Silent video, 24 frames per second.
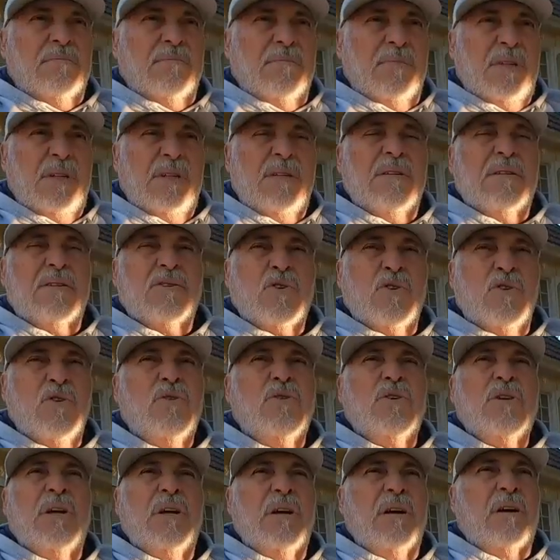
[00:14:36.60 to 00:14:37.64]
This is
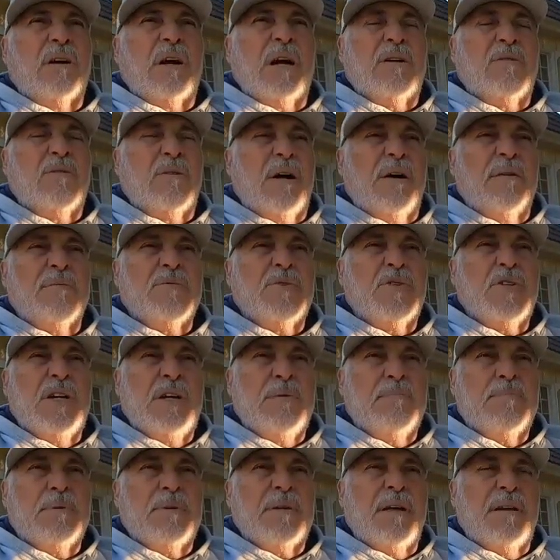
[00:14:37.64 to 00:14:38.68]
good gear. I don't have
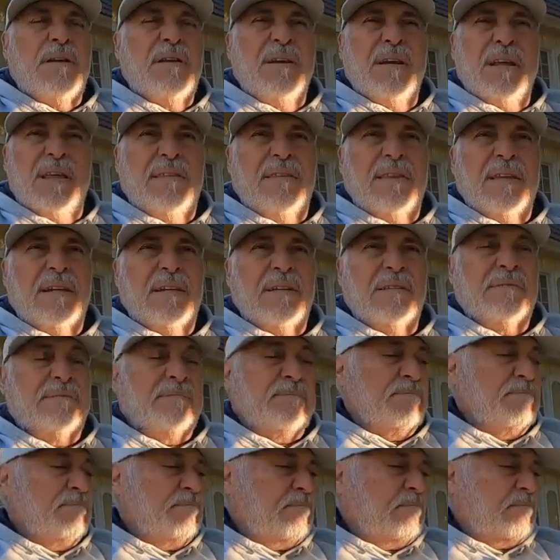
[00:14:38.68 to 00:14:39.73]
cheap nothing.
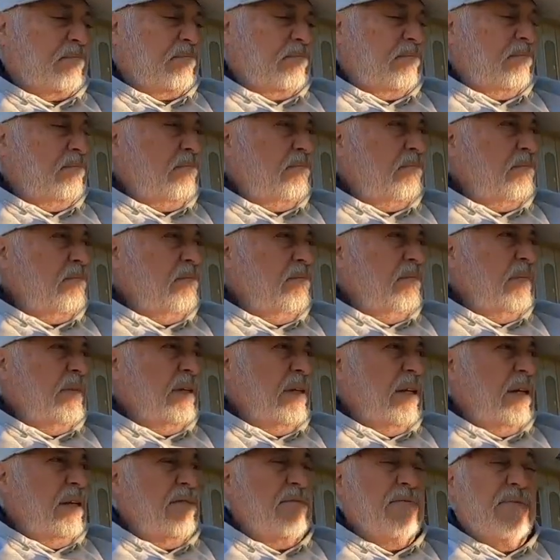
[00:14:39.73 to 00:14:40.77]

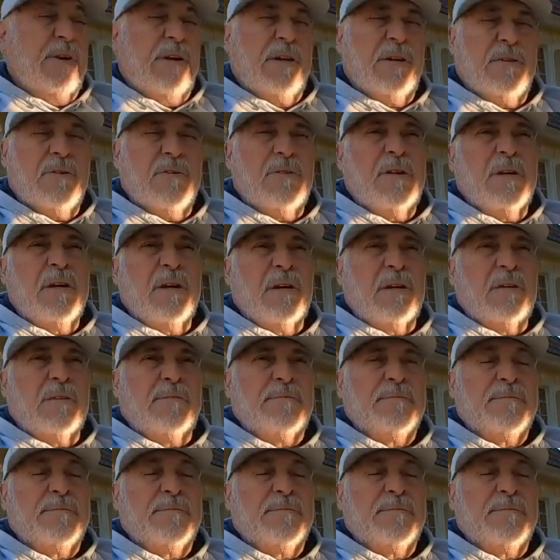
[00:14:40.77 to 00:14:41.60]
It's very good gear,